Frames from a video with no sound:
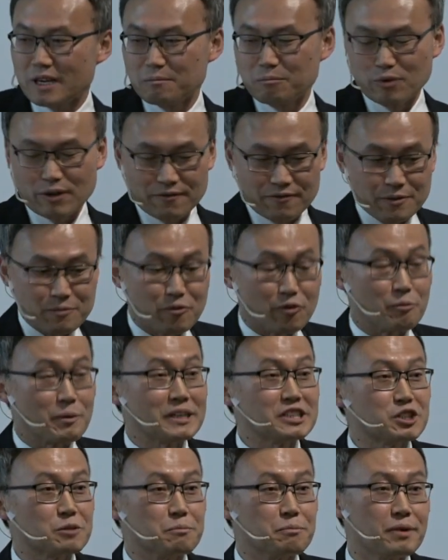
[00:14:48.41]
brief
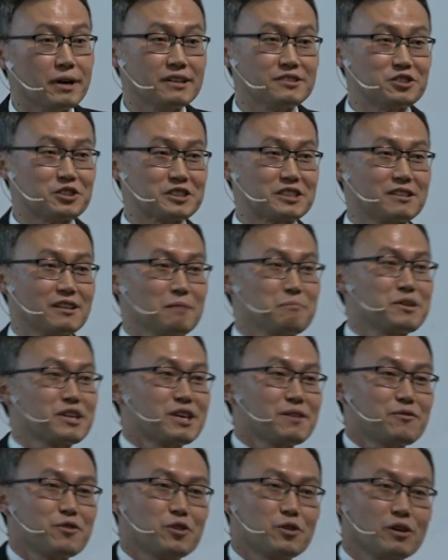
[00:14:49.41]
information, but just let me
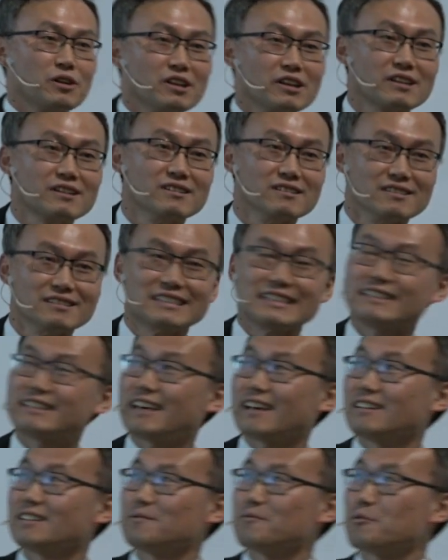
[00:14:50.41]
give you a little
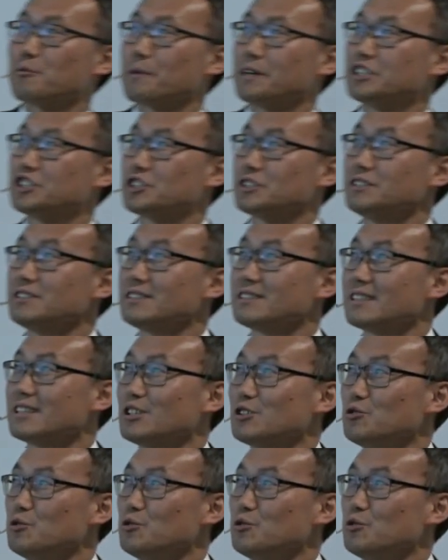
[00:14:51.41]
detailed information.